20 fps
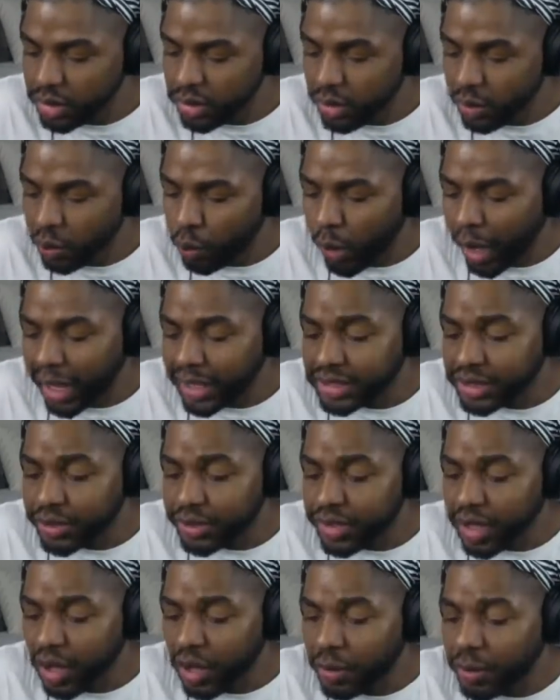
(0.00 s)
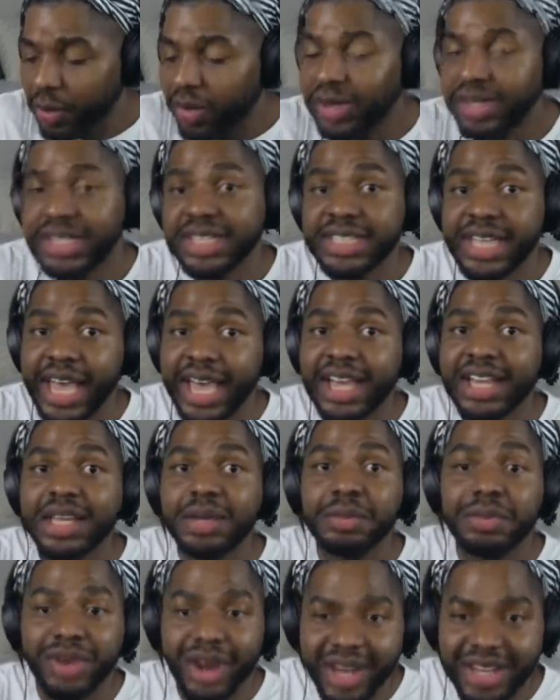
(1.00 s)
Wide tooth comb or
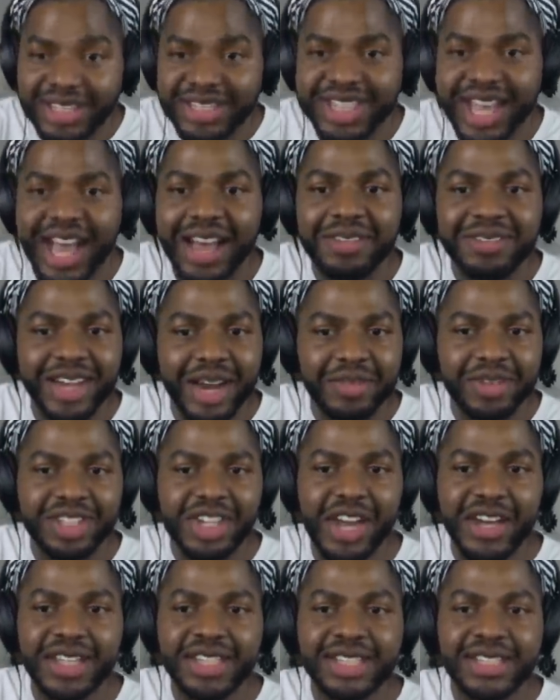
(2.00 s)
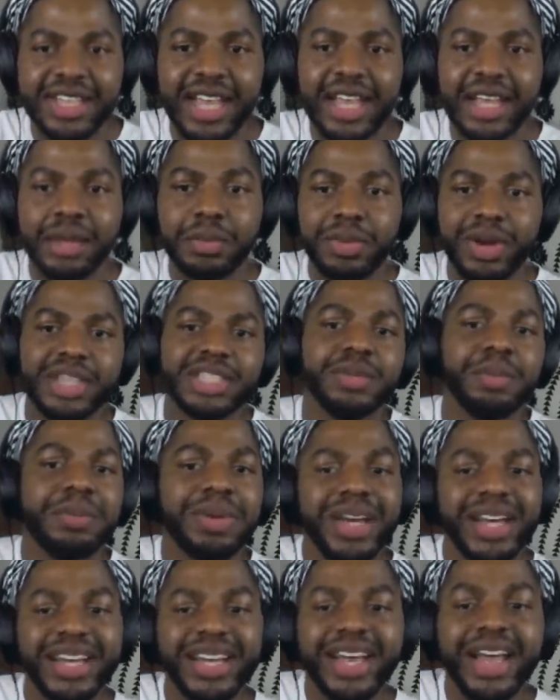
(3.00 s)
detangling brush? I have never tried a detangling brush,
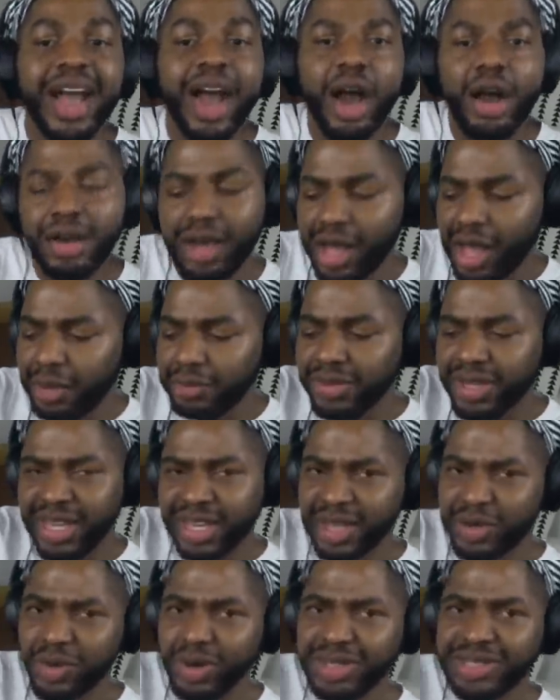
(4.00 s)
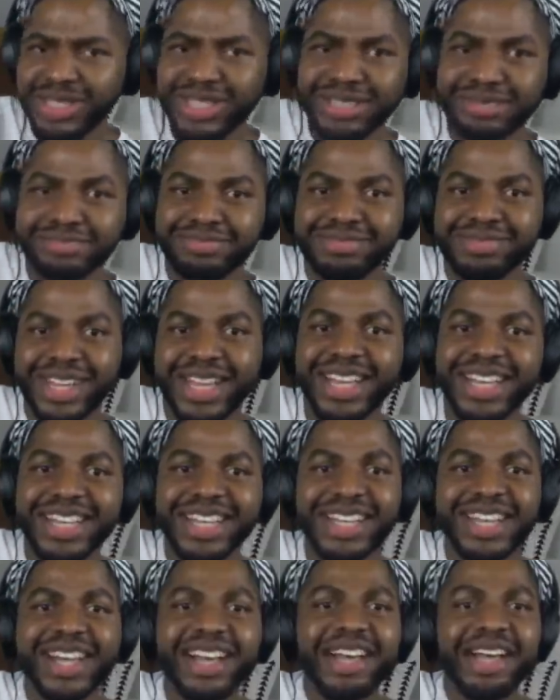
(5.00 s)
but I'm getting one.
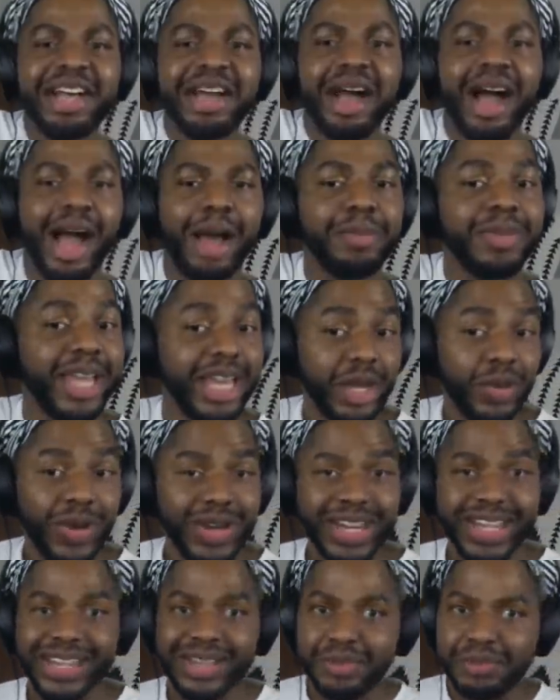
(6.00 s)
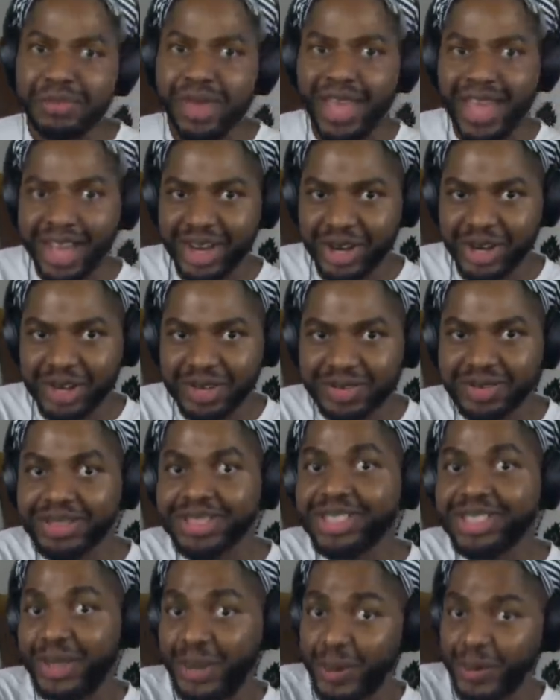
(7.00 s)
I'm getting one in the mail
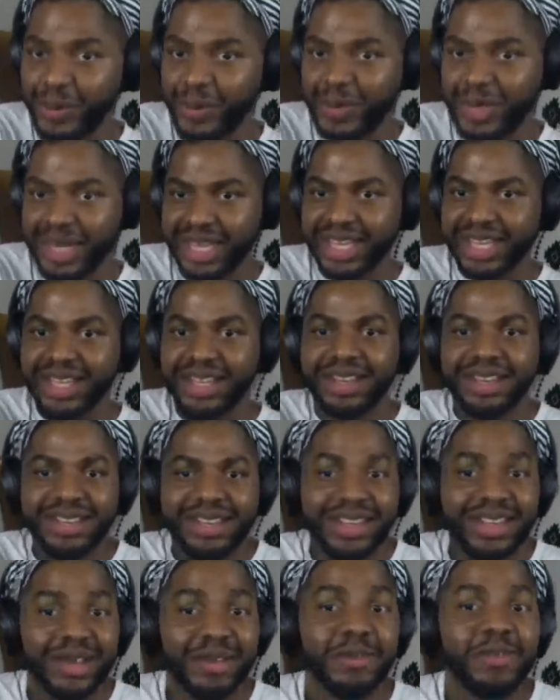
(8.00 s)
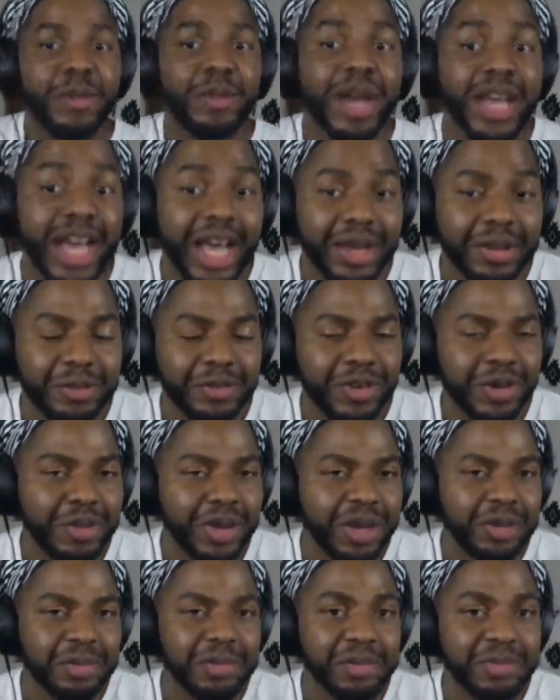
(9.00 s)
soon from a
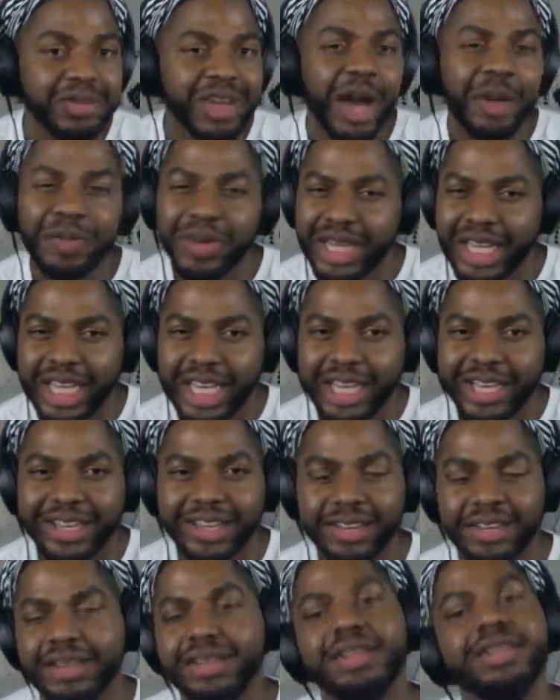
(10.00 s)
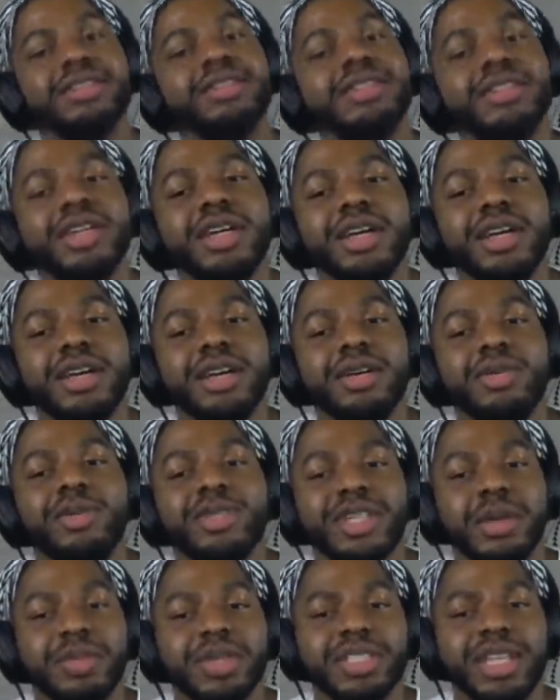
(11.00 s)
company,
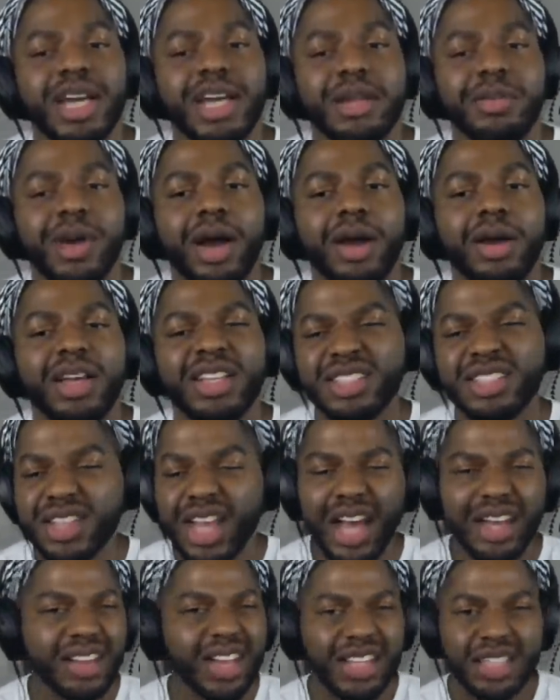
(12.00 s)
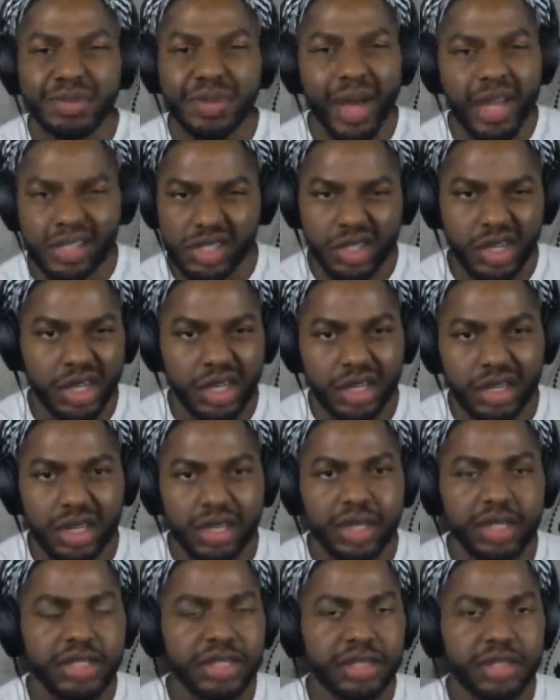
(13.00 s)
which I'm excited about. It's not like sponsored or anything.
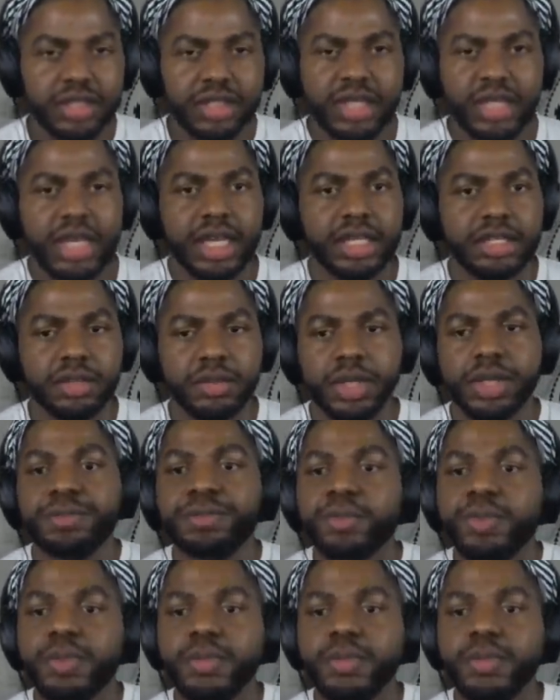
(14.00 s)
They just are sending it to me.